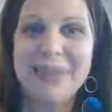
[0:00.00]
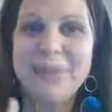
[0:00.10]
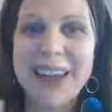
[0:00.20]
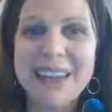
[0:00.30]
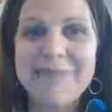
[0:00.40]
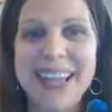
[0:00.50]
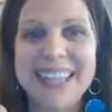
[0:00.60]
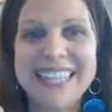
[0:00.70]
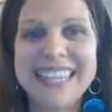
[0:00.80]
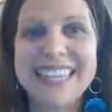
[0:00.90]
brain
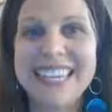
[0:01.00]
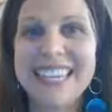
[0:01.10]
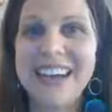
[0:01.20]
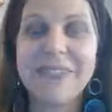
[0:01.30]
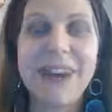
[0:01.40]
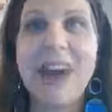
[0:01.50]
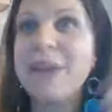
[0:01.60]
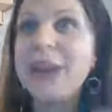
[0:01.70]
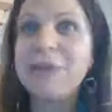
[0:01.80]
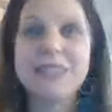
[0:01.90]
plasticity of
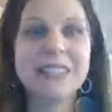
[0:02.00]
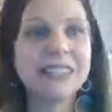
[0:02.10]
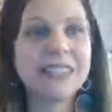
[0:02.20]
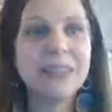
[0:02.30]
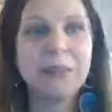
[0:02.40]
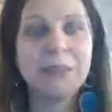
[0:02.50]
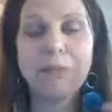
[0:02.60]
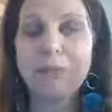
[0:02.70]
I'm able to see,